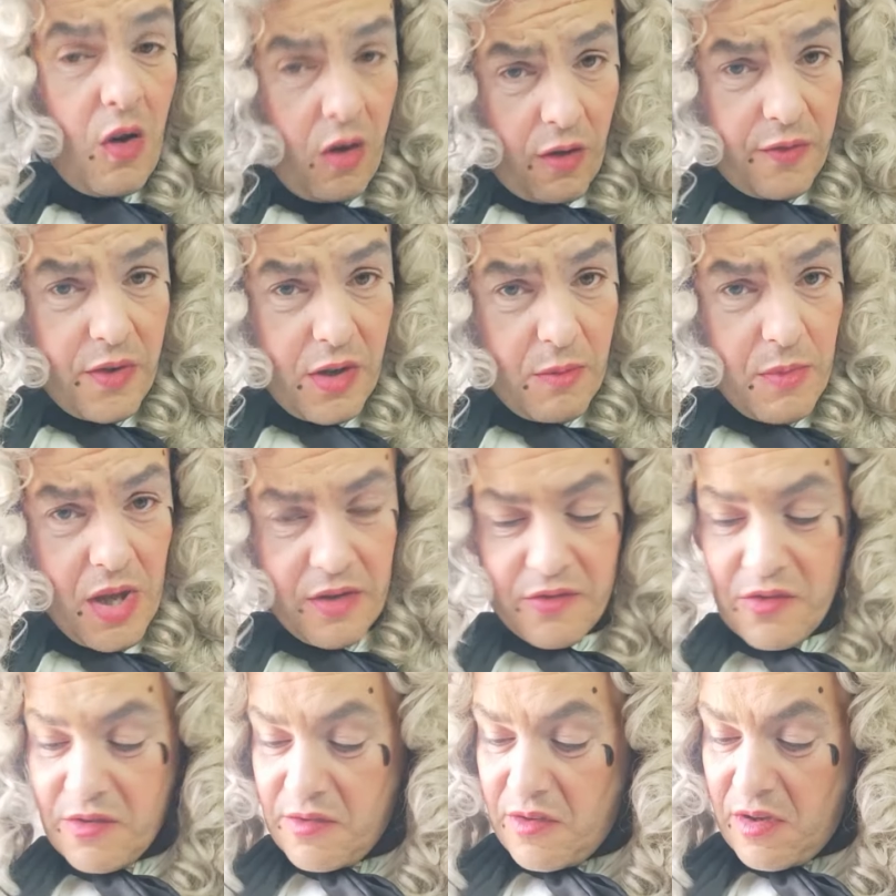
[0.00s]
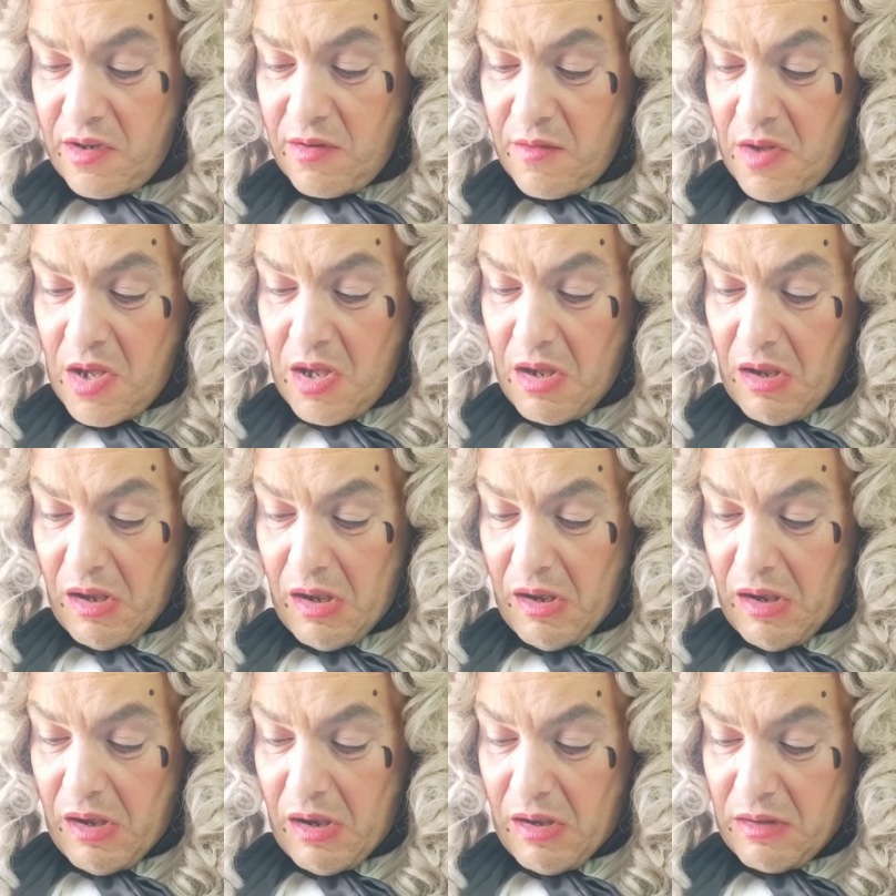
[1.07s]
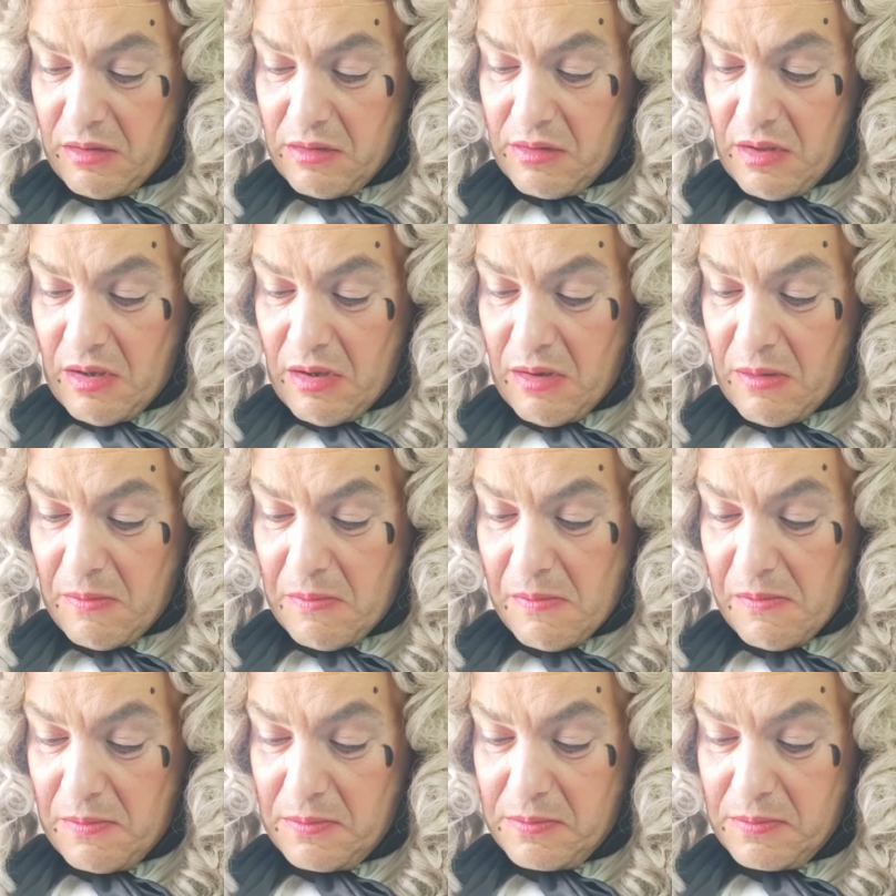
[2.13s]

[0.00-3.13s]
of Her Majesty, and um,